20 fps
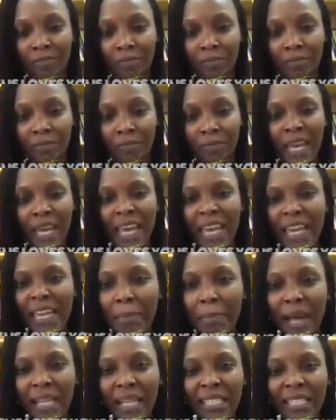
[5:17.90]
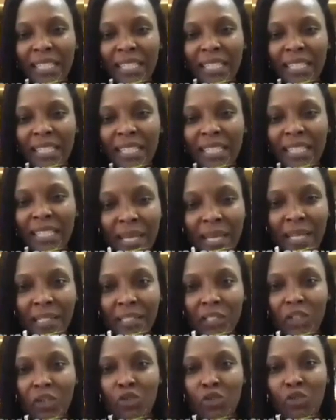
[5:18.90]
In a matter of minutes,
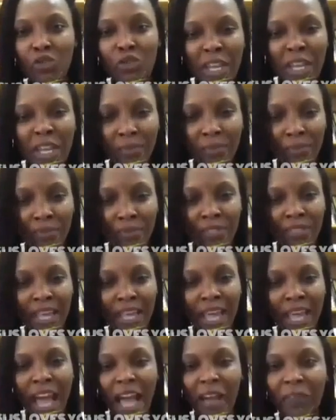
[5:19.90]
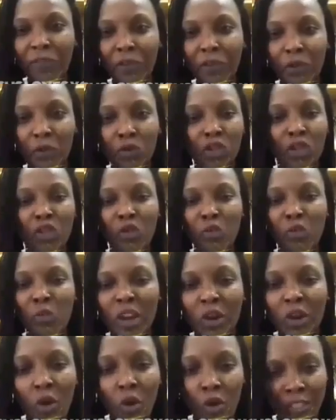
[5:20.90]
dreams and futures were
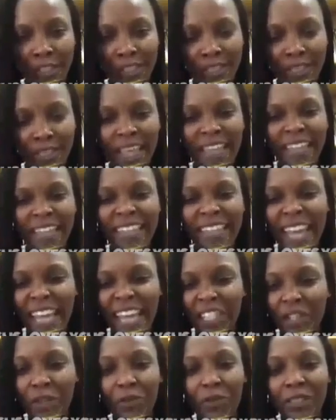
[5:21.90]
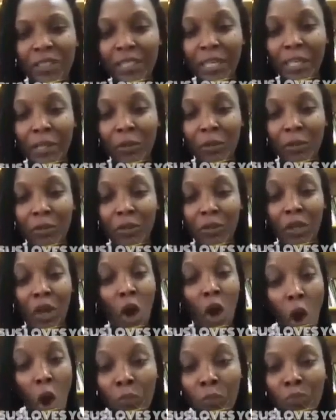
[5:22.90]
lost. Nigerians killed
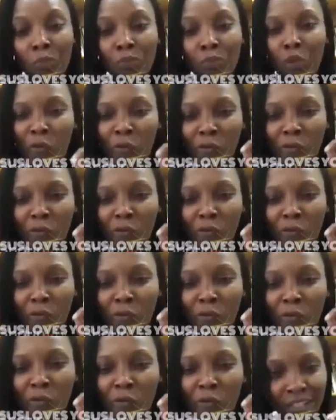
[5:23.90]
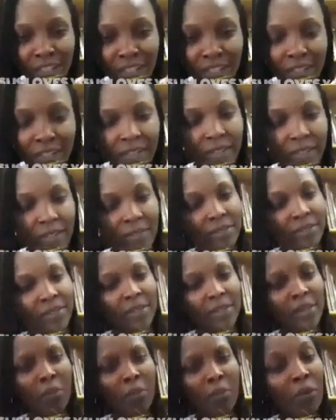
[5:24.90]
unprovoked.
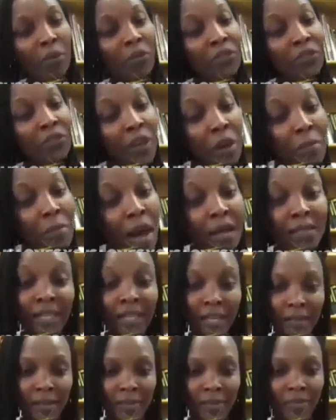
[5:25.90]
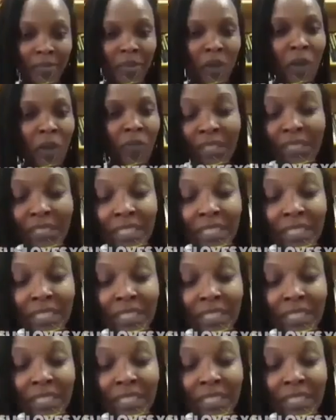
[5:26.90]
But the commander of the 65